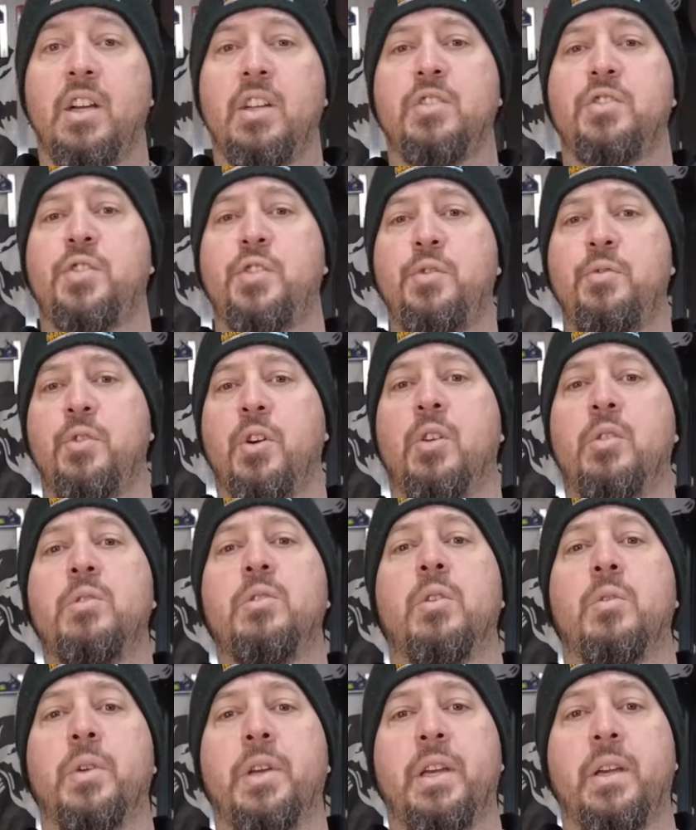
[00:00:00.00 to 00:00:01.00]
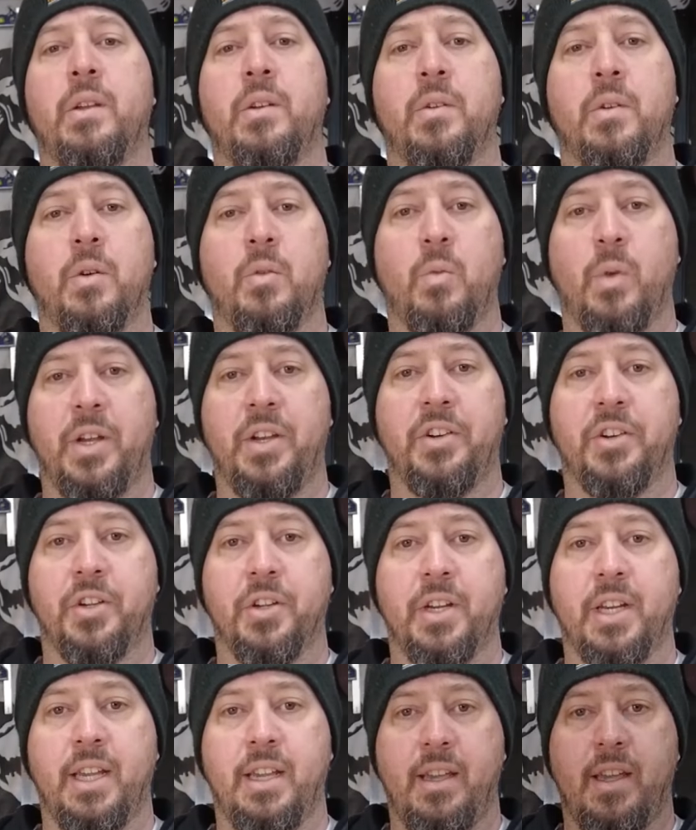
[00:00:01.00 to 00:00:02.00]
So you know going into it when you're
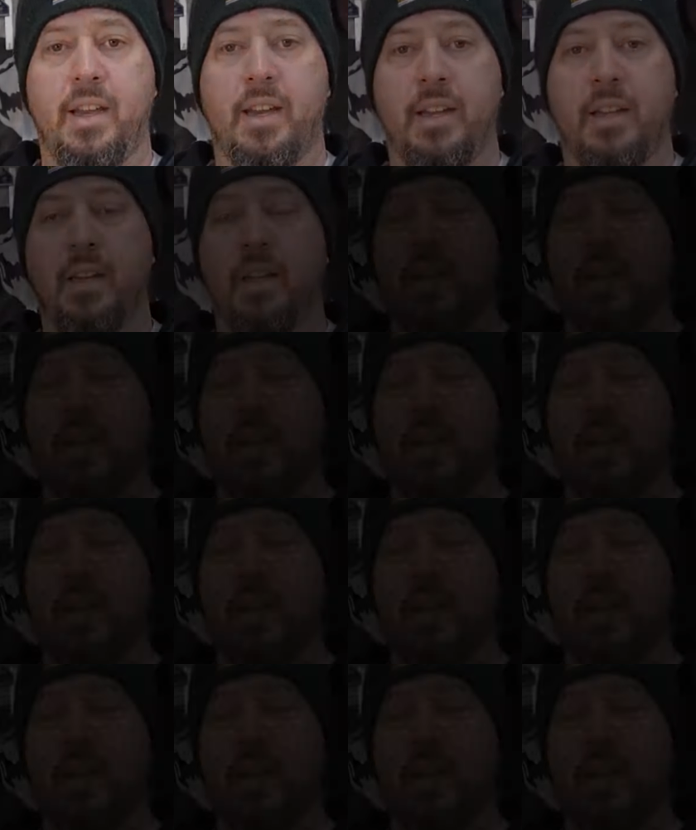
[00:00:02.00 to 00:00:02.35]
gonna get it.